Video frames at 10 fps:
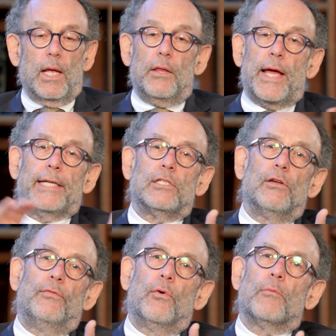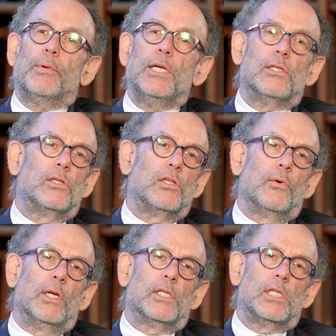That's the 4 pieces
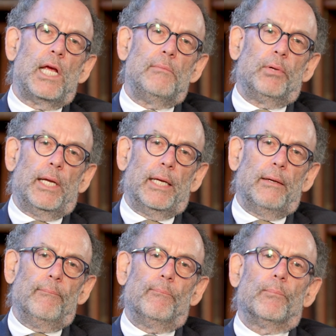to an estate plan.